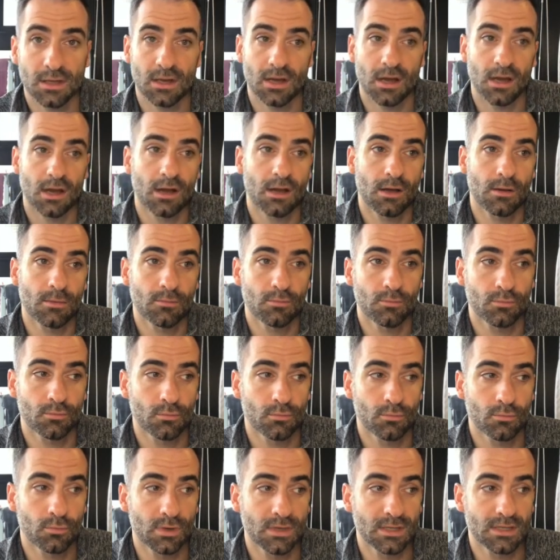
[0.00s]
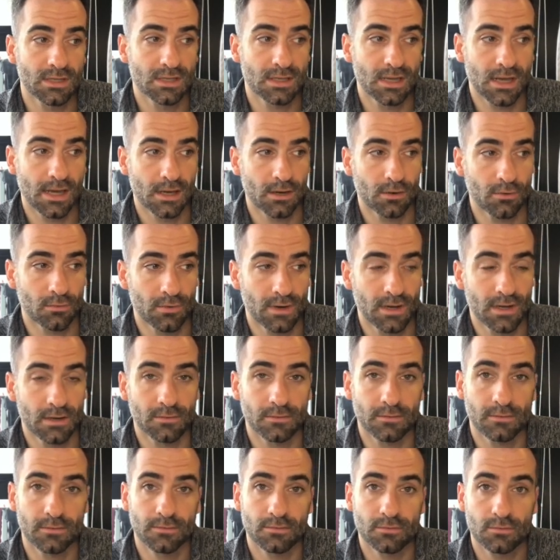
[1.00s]
Um, we did it at a rate of
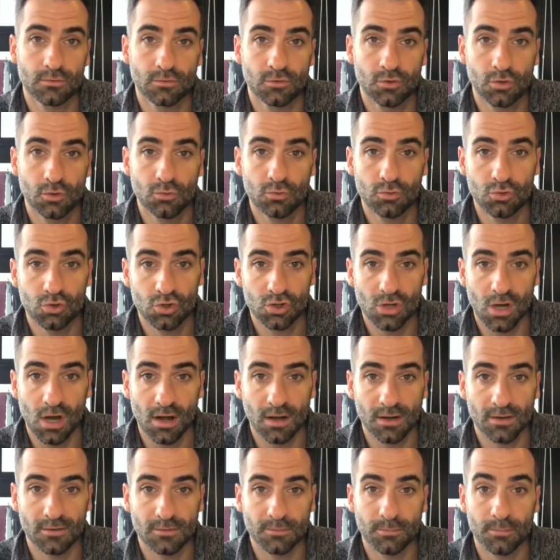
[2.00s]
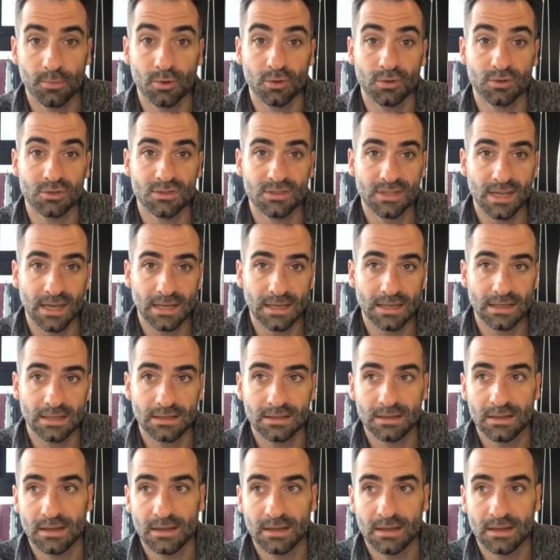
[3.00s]
two shocks per second.